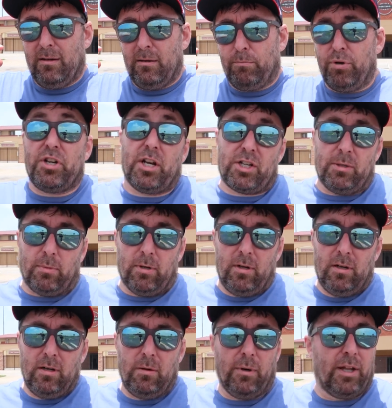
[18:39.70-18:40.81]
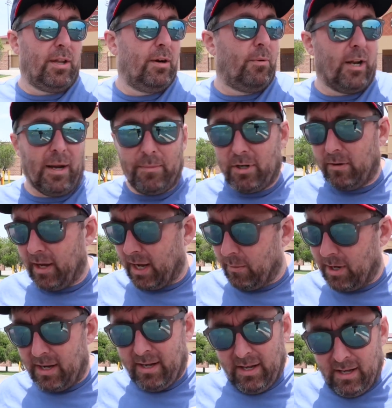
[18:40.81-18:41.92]
predictable with what I'm doing. I
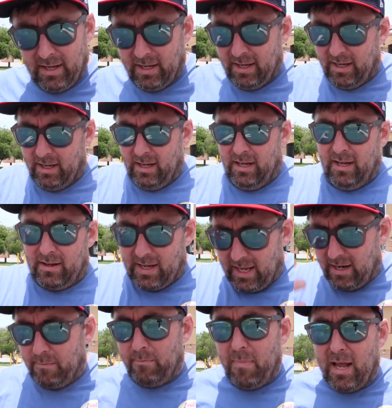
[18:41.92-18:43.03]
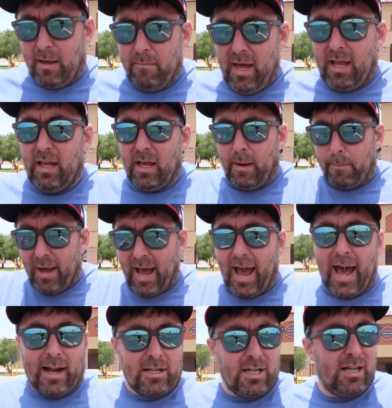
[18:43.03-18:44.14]
want to kind of make making a
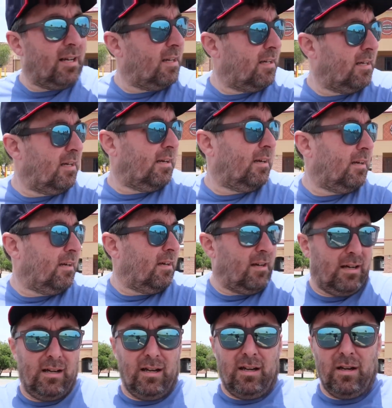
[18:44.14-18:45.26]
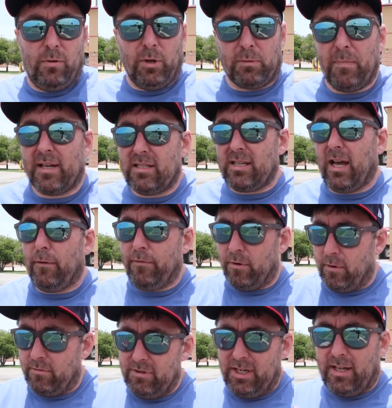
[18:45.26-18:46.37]
pact with myself,
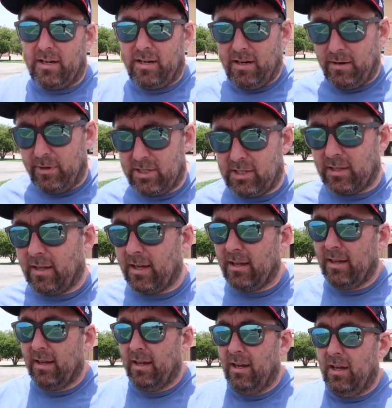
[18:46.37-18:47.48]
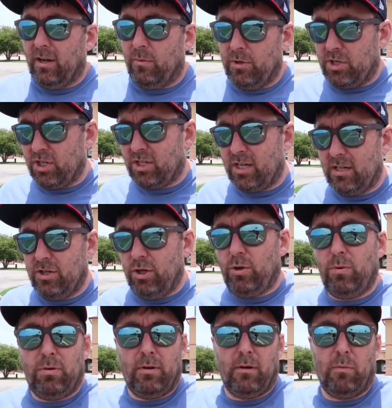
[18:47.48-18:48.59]
or did recently, or just to
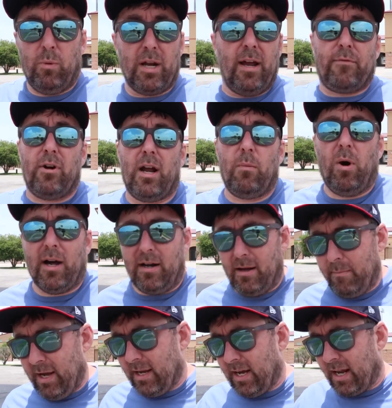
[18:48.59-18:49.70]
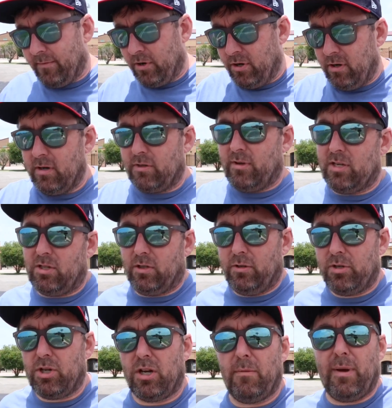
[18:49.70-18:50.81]
do whatever I want. I made kind of a New Year's
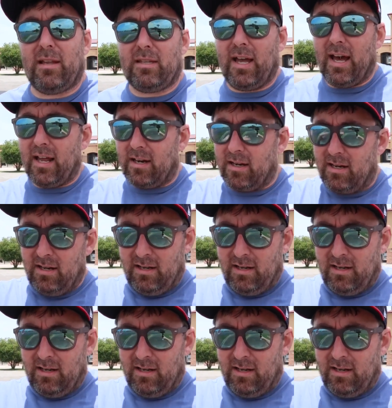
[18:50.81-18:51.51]
resolution about that and